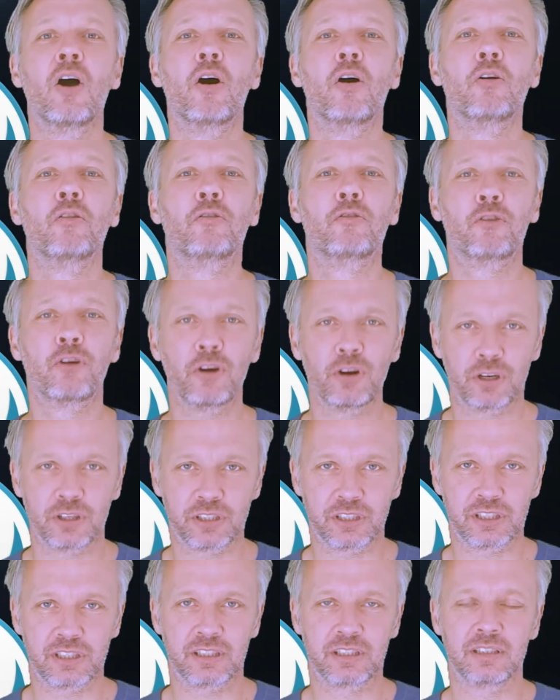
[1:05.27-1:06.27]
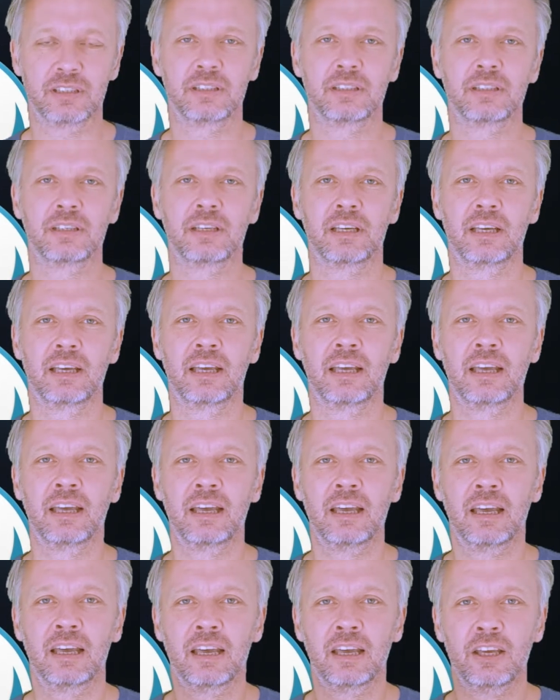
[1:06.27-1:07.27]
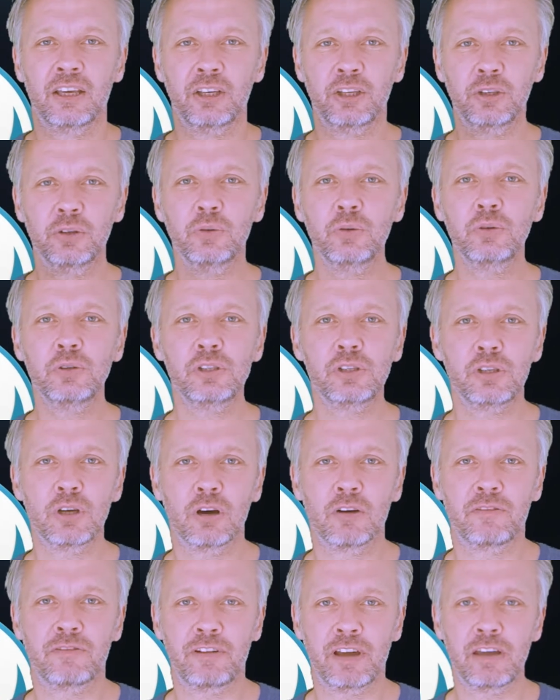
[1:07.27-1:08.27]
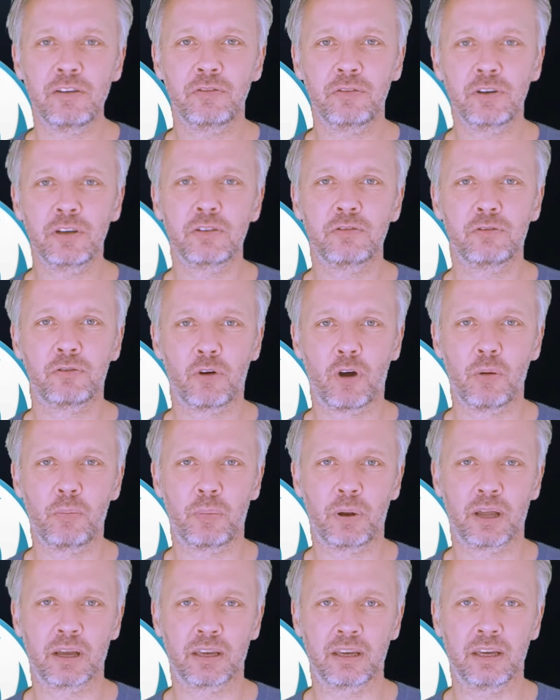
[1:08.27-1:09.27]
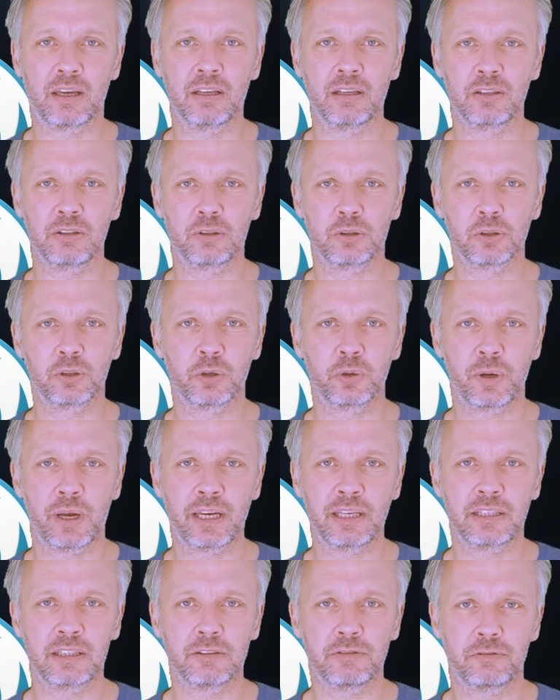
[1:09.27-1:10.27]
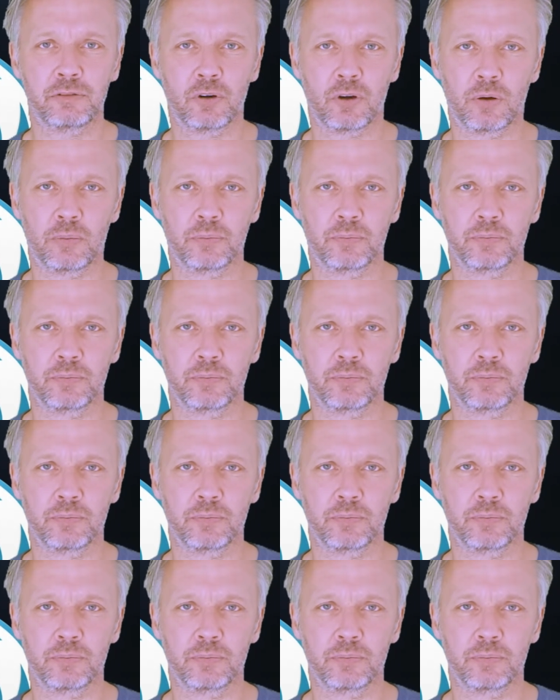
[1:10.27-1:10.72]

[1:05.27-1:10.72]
First, use your favorite form plugin to create the form.